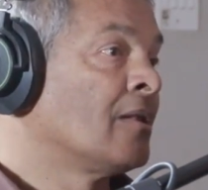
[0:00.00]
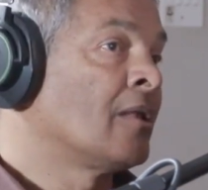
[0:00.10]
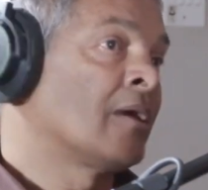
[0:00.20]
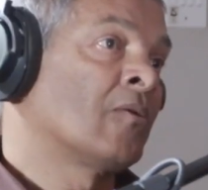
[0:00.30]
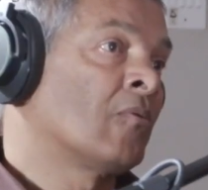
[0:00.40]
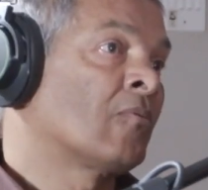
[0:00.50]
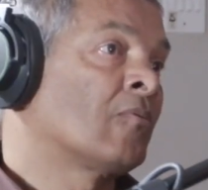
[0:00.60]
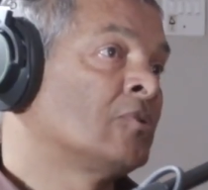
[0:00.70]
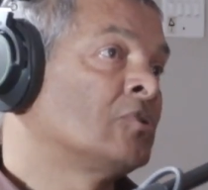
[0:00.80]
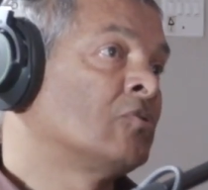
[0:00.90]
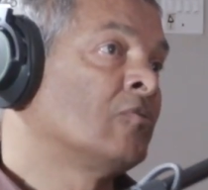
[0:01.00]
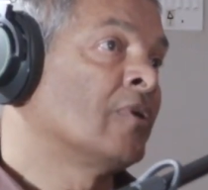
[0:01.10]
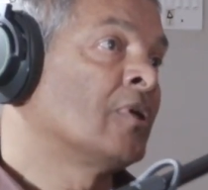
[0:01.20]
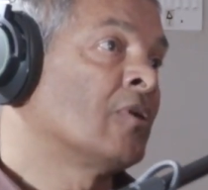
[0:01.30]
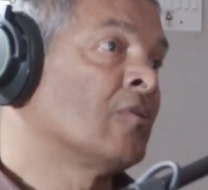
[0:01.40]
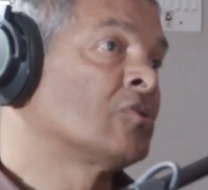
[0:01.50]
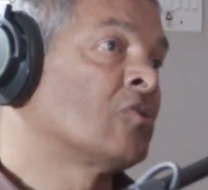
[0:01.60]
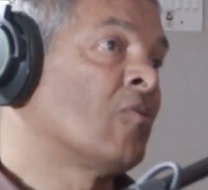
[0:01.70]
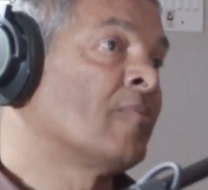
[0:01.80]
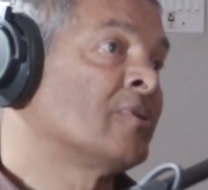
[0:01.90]
like two very close
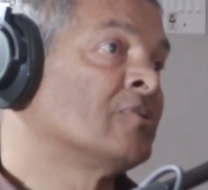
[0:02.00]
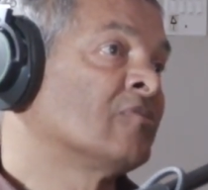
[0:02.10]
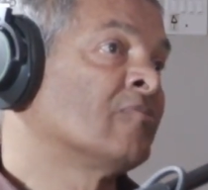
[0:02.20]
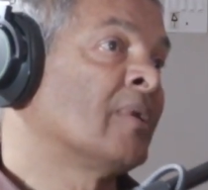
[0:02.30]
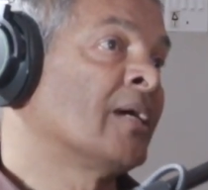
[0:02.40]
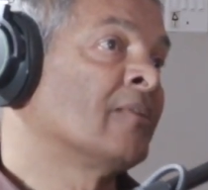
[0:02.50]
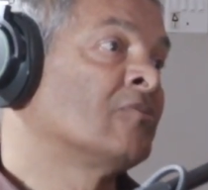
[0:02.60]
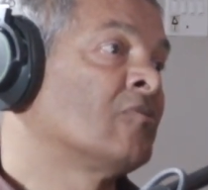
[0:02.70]
comrades of mine,